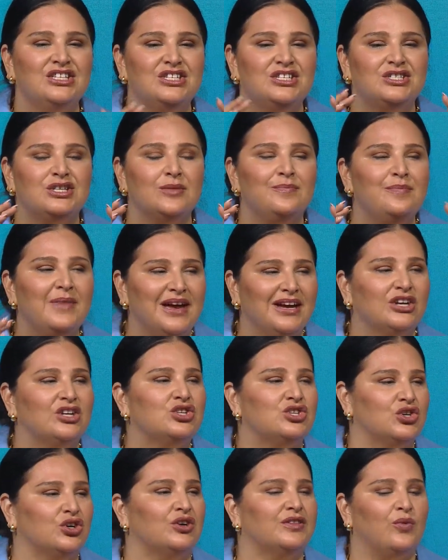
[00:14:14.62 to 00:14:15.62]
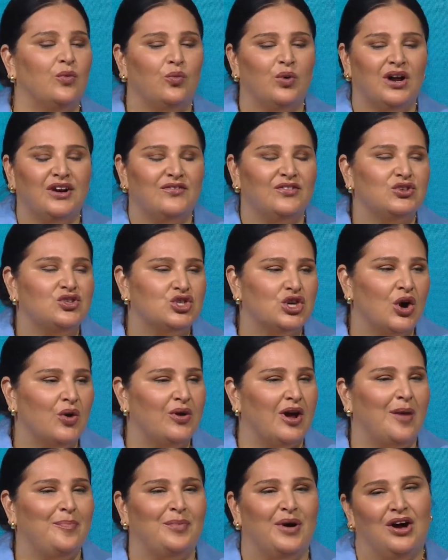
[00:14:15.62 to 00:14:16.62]
to make sure that what showed
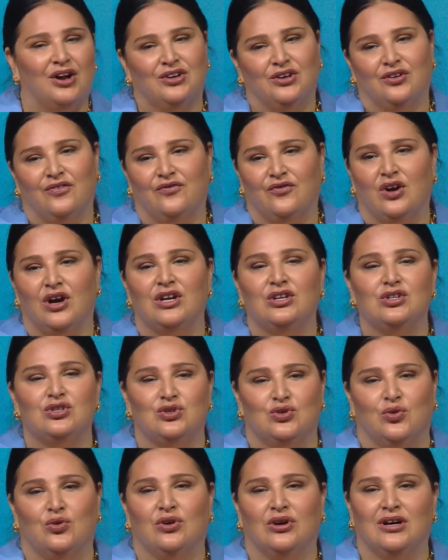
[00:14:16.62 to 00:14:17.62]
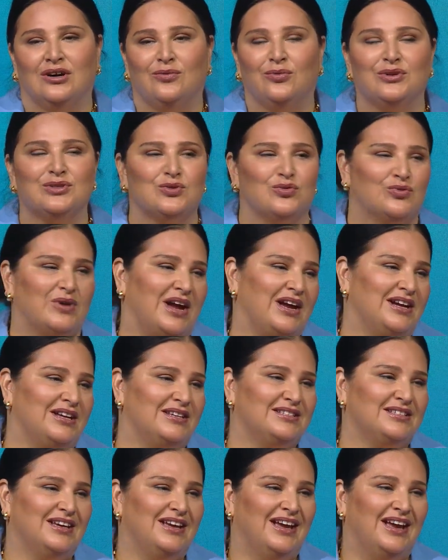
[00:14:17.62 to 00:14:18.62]
up on your front door was
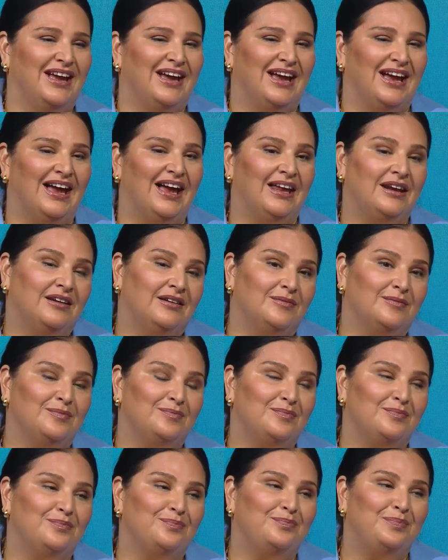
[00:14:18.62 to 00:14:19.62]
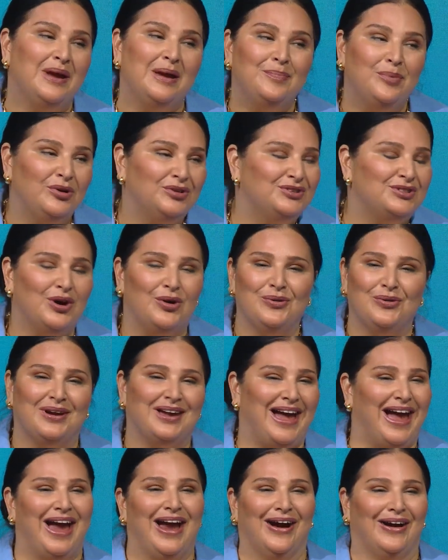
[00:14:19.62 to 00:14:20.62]
right. And people don't
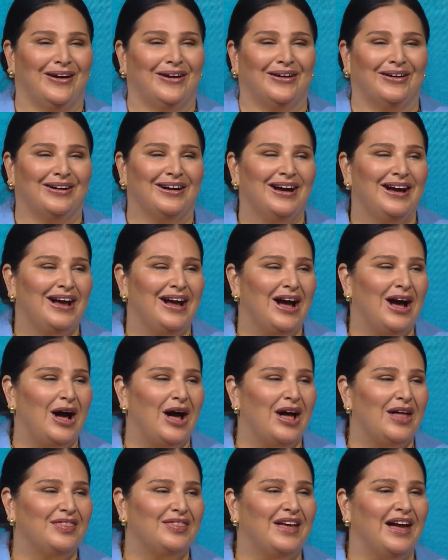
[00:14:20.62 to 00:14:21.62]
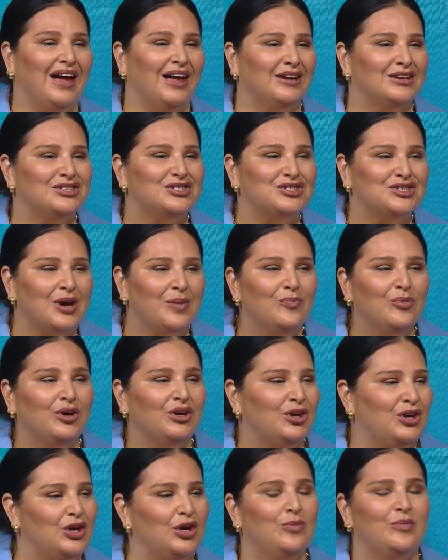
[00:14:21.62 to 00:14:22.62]
care that someone
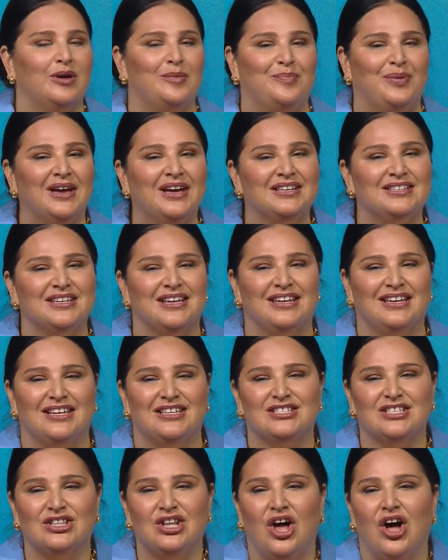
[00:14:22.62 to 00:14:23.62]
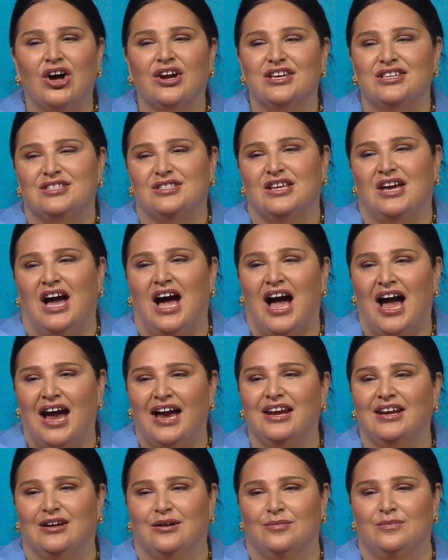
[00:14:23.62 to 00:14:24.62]
human picked it as long as the
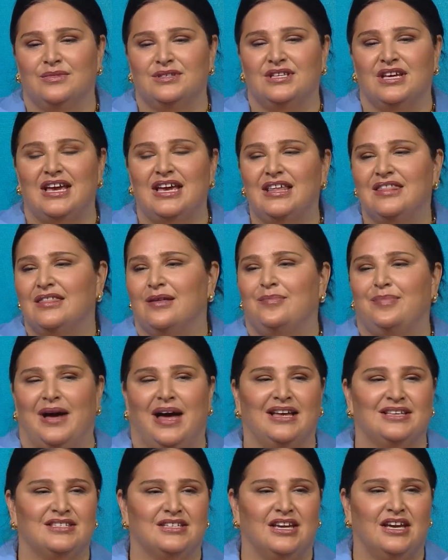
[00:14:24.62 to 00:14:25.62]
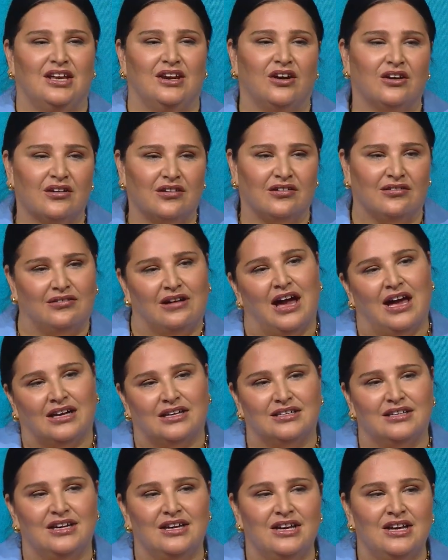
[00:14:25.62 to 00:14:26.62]
items in the basket are
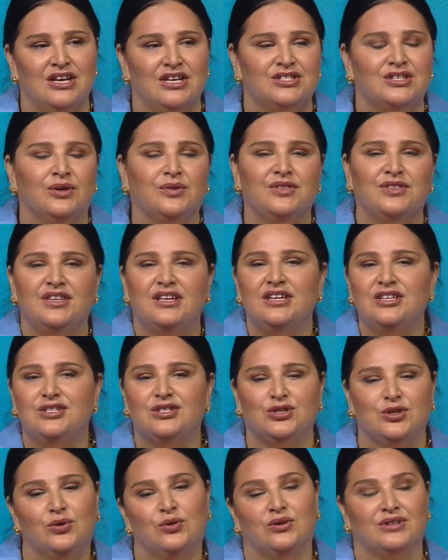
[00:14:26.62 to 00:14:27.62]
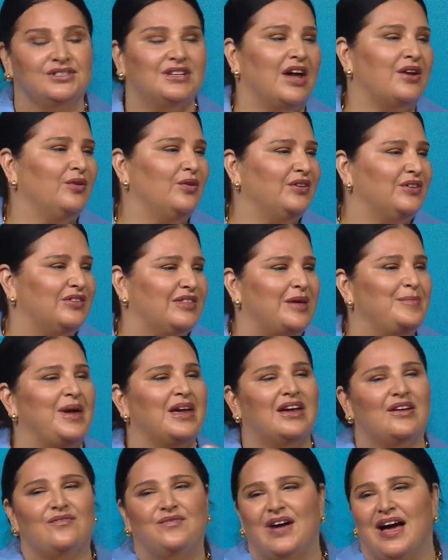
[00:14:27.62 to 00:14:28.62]
correct. So these tools, not only do they
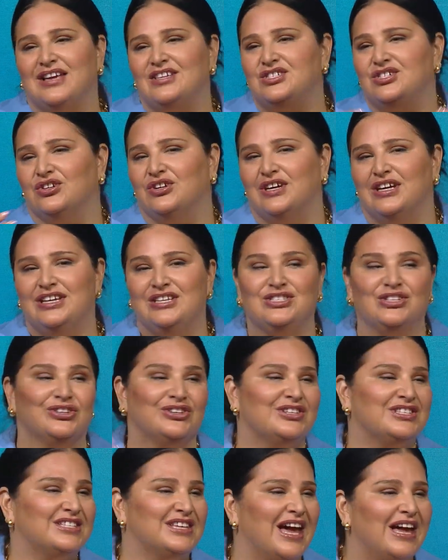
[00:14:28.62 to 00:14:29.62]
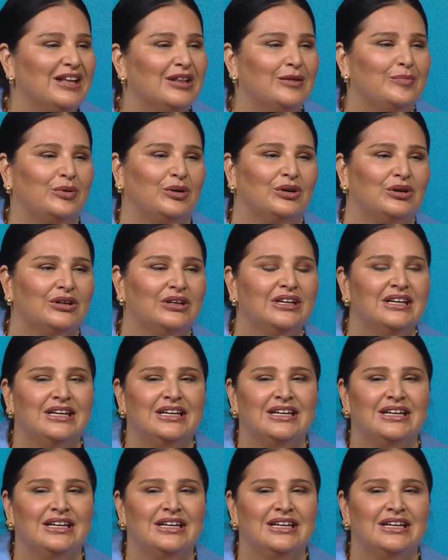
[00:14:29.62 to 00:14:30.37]
make it faster, easier, scalable,